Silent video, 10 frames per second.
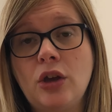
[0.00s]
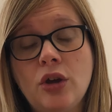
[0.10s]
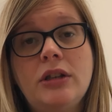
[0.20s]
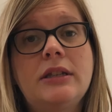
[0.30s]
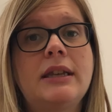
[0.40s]

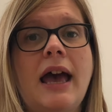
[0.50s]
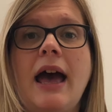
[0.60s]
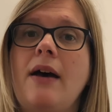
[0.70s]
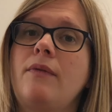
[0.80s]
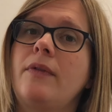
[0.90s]
good to
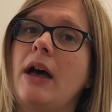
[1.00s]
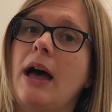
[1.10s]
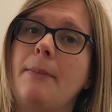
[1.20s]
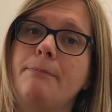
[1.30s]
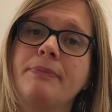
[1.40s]
have
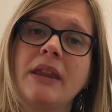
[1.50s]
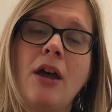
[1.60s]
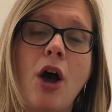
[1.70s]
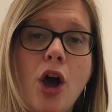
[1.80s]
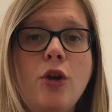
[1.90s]

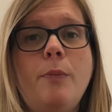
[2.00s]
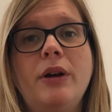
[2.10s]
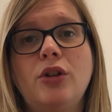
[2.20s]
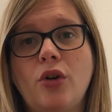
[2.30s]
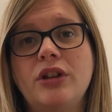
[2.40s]

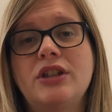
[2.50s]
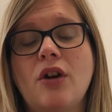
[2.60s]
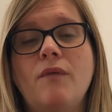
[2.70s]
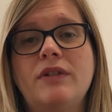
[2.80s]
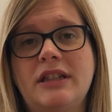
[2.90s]
open, honest
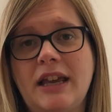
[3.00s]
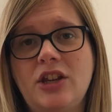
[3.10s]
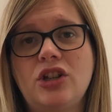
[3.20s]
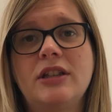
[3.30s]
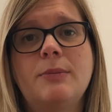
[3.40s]

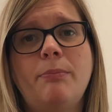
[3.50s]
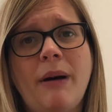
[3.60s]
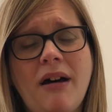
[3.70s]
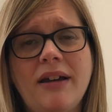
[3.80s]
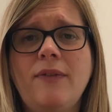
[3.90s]
conversations,
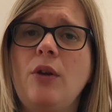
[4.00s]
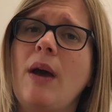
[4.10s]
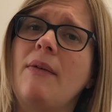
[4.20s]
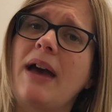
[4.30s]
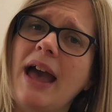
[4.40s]
but if you
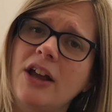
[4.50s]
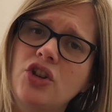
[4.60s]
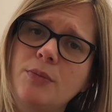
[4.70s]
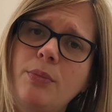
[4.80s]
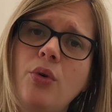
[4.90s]
have
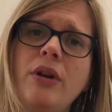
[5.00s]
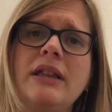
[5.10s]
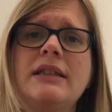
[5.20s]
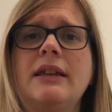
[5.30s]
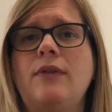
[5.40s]
action
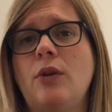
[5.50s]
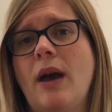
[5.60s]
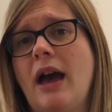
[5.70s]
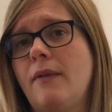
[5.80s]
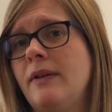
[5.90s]
points, if you
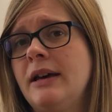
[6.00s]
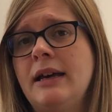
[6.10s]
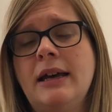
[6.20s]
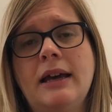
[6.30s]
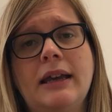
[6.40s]
have
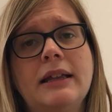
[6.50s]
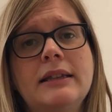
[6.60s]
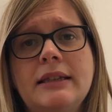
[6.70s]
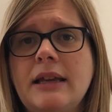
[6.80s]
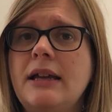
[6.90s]

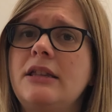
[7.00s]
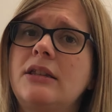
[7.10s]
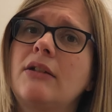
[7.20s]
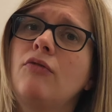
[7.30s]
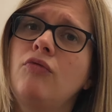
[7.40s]

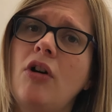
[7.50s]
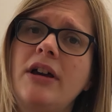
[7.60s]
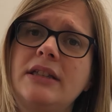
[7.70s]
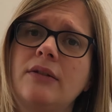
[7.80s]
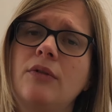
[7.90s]
concerns
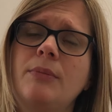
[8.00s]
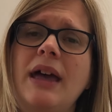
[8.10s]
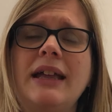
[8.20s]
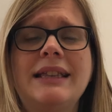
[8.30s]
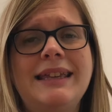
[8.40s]
arising from
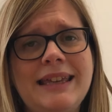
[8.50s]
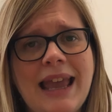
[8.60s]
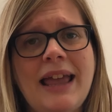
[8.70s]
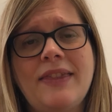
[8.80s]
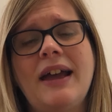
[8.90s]
that,
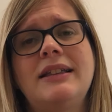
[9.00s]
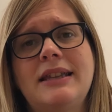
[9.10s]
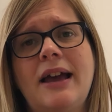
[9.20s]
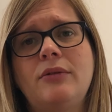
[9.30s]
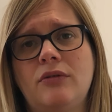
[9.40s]
get that
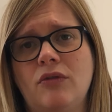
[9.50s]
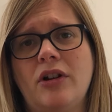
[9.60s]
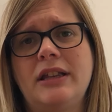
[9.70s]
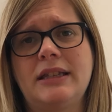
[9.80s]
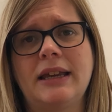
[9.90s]
down in
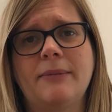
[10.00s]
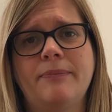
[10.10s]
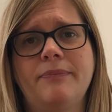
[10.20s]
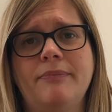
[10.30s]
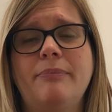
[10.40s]
writing,
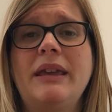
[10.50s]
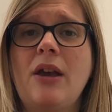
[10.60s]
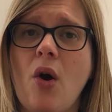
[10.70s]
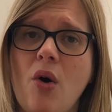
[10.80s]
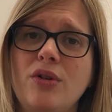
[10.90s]

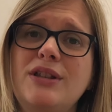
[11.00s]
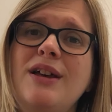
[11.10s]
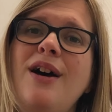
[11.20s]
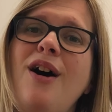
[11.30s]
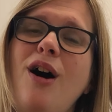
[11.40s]
because
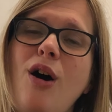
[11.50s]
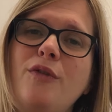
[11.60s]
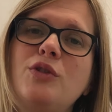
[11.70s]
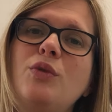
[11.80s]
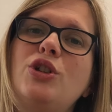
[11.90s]

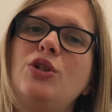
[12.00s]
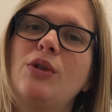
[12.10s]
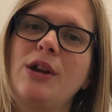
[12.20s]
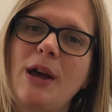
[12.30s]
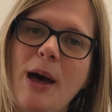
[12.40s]
afterwards you
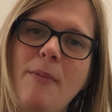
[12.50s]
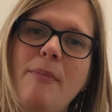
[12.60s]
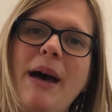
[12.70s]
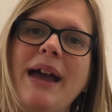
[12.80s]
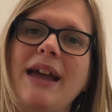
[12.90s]
can come
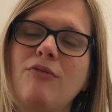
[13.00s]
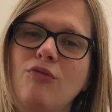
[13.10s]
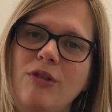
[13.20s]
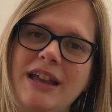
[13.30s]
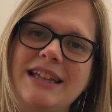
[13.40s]
back and
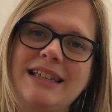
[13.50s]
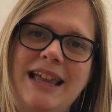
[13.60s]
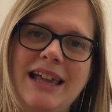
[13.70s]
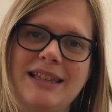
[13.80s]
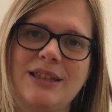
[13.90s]

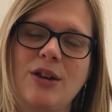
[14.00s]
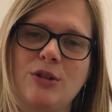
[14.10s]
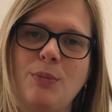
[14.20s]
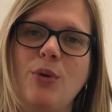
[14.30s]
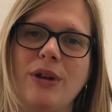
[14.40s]
reassess
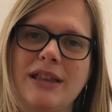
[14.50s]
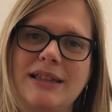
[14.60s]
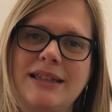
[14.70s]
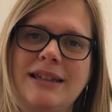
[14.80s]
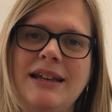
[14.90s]
those
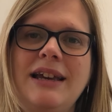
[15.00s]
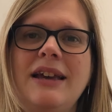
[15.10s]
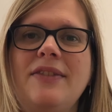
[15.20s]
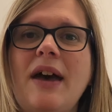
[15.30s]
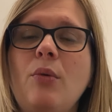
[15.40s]
points.
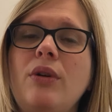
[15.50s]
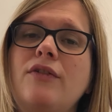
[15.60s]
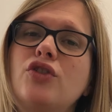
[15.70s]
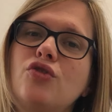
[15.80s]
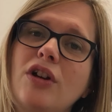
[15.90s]
That will
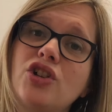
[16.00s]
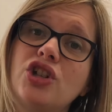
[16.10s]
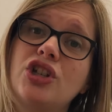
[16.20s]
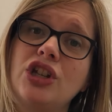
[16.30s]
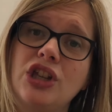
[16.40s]
give
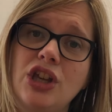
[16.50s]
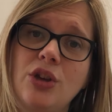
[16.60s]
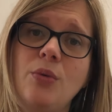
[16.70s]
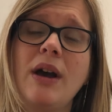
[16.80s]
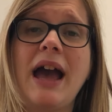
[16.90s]
structure to
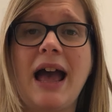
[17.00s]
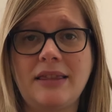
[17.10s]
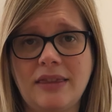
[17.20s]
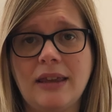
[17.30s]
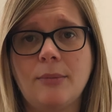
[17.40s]
you
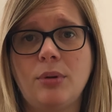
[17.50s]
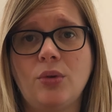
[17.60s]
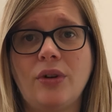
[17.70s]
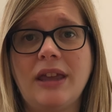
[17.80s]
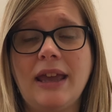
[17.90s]
and the
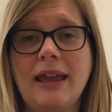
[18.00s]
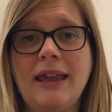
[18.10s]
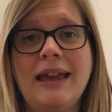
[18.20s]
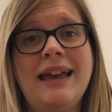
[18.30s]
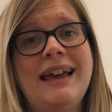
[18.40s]

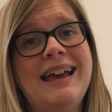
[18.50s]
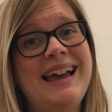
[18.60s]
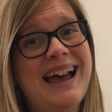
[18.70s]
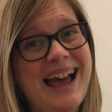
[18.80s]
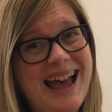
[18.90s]
employee,
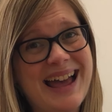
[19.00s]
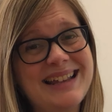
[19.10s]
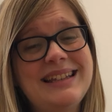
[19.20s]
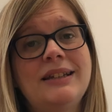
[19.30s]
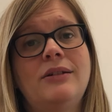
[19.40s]

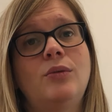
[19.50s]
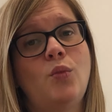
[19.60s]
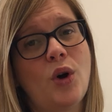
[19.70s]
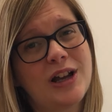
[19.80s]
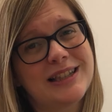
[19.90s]
and
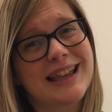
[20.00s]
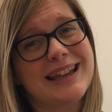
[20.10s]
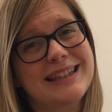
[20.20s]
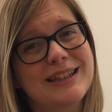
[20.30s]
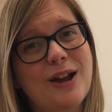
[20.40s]
worst
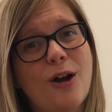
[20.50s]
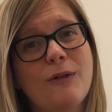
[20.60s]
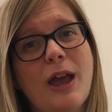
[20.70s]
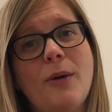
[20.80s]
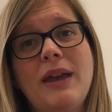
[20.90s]
case
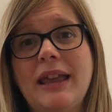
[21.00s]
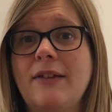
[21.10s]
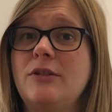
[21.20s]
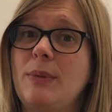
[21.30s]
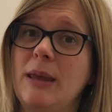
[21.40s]
scenario, it
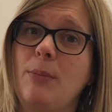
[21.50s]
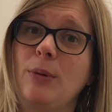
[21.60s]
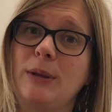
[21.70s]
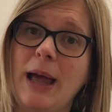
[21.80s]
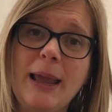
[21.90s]
gives
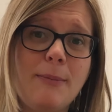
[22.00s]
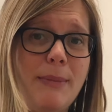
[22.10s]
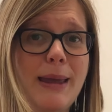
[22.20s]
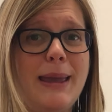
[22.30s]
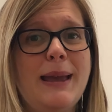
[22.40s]
people like
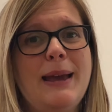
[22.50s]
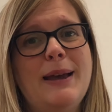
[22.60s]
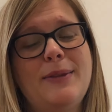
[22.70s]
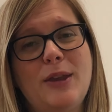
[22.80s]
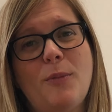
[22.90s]
me
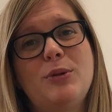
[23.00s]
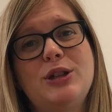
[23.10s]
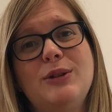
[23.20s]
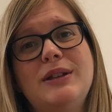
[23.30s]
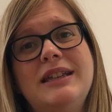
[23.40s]
the
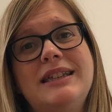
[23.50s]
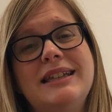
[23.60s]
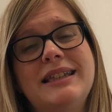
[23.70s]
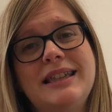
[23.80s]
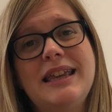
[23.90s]
opportunity to
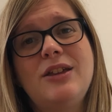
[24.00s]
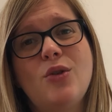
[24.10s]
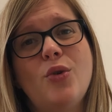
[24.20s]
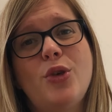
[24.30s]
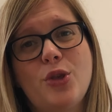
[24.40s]
see
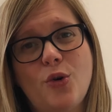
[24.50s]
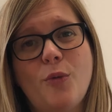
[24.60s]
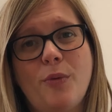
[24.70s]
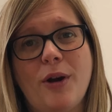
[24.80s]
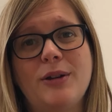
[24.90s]
your
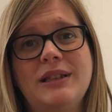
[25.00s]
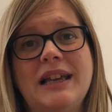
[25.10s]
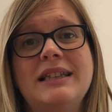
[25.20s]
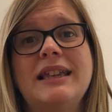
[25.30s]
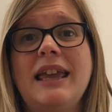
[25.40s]
thought
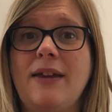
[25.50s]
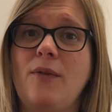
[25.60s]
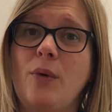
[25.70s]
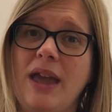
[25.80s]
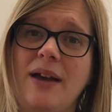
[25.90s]
process
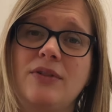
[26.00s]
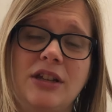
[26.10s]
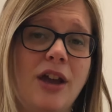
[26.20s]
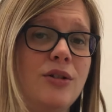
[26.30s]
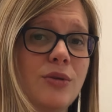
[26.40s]
if we have to
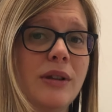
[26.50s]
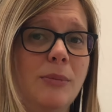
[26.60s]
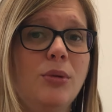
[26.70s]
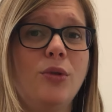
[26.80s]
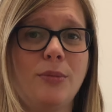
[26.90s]
go to an
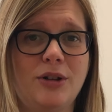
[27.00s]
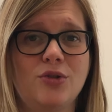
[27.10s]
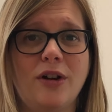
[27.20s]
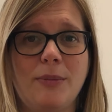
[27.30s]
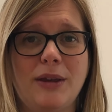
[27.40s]
employment
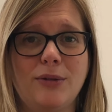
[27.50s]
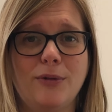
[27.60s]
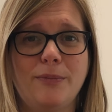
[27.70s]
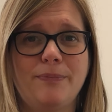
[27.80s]
tribunal.